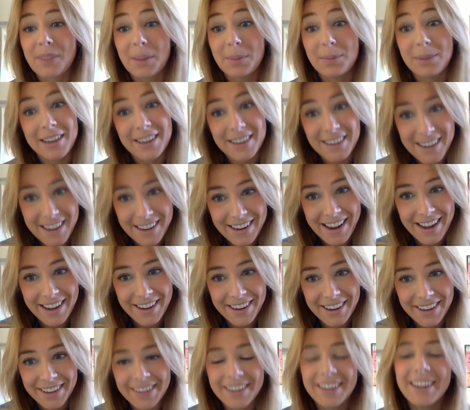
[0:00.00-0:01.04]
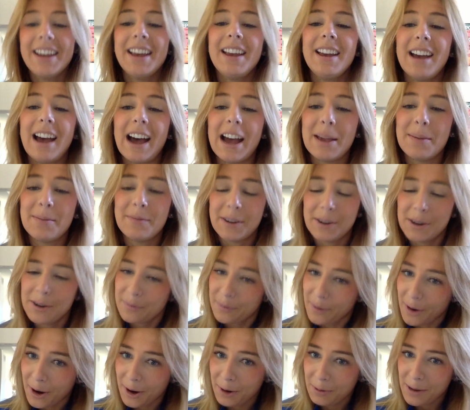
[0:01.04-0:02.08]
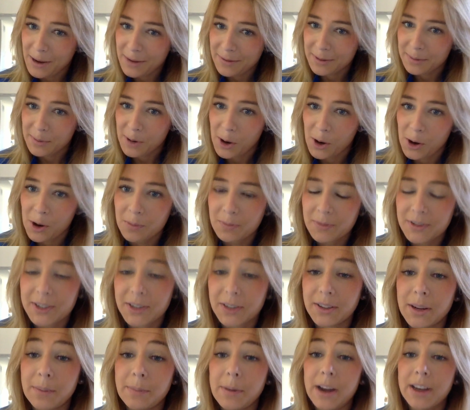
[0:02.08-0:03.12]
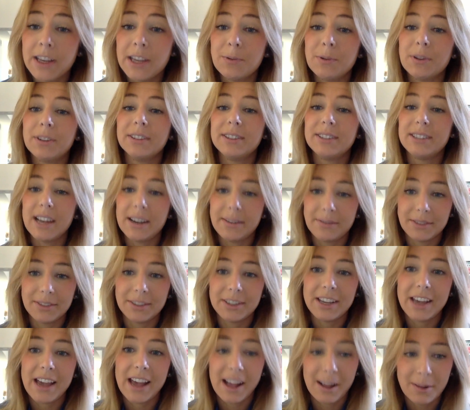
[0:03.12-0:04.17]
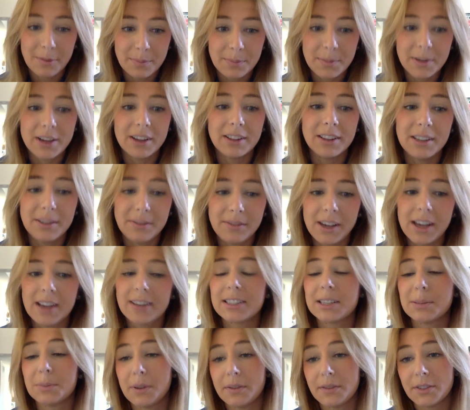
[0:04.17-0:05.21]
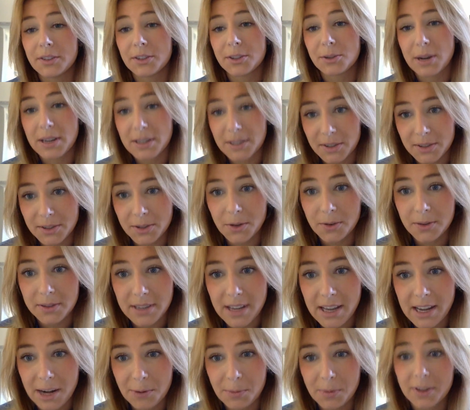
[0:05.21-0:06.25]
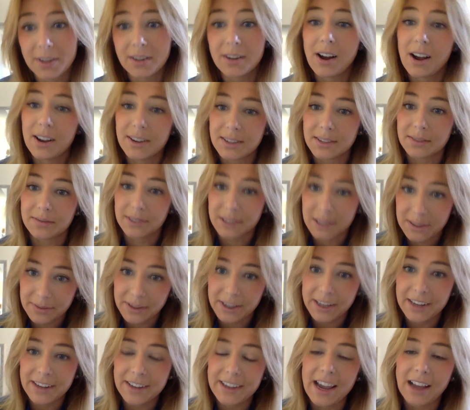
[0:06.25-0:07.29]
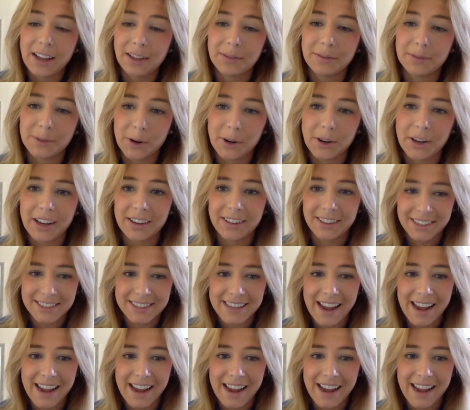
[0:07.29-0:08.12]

Being Canadian, I am very far away from home, so the money will definitely help me alleviate some of the stress associated with the cost of living in California and Los